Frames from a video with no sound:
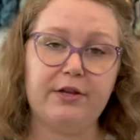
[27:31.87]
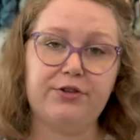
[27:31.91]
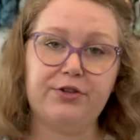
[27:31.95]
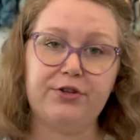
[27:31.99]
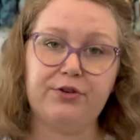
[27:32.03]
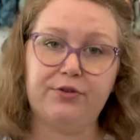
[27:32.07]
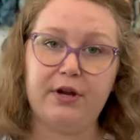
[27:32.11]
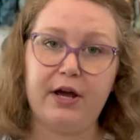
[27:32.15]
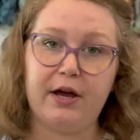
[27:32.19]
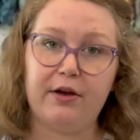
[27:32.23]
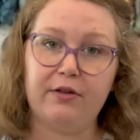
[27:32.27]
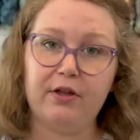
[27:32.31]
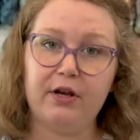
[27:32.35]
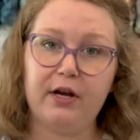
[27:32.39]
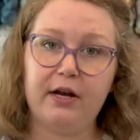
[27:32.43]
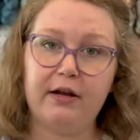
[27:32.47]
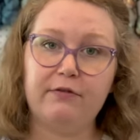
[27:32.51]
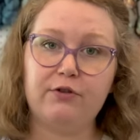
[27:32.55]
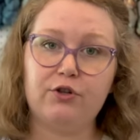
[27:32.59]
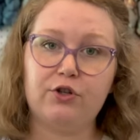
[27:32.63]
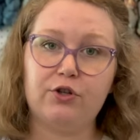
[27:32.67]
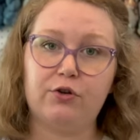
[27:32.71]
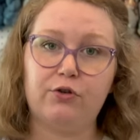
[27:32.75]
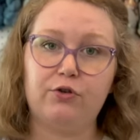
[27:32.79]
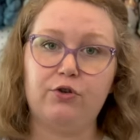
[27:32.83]
so now that I've
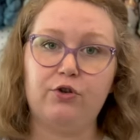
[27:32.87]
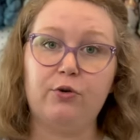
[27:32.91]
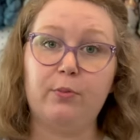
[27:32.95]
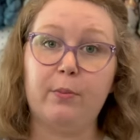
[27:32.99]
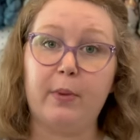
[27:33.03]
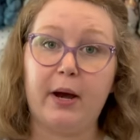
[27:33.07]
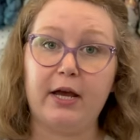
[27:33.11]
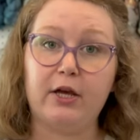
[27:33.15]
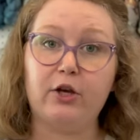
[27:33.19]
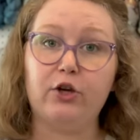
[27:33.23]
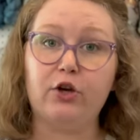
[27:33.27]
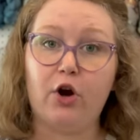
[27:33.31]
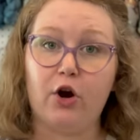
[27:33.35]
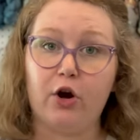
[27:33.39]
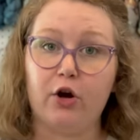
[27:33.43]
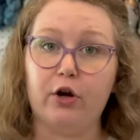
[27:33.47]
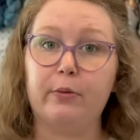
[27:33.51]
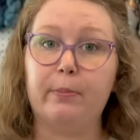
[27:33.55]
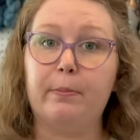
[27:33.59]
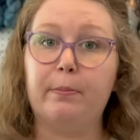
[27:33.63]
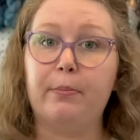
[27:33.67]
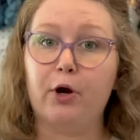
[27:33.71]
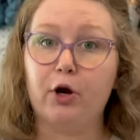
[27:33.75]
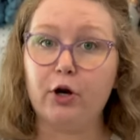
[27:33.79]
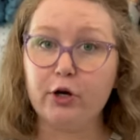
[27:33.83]
shown you my
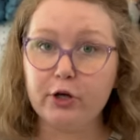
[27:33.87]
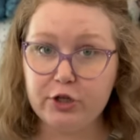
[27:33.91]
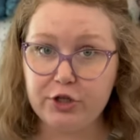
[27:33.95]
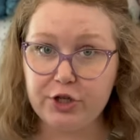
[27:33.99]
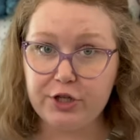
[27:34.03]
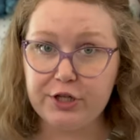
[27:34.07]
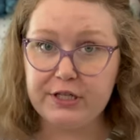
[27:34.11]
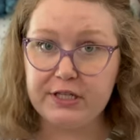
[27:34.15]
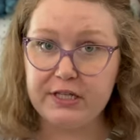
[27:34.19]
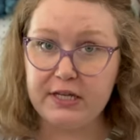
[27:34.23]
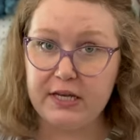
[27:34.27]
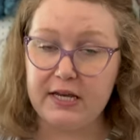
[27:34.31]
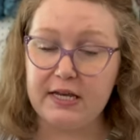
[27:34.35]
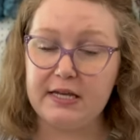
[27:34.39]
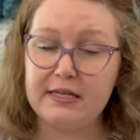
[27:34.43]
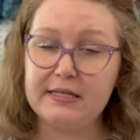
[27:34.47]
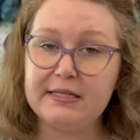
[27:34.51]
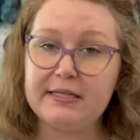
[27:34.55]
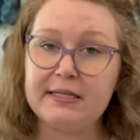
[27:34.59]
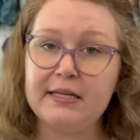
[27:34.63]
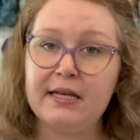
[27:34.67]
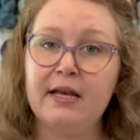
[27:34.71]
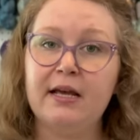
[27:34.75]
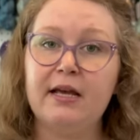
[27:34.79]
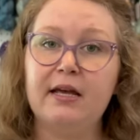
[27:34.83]
yarn
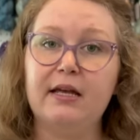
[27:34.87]
purchases,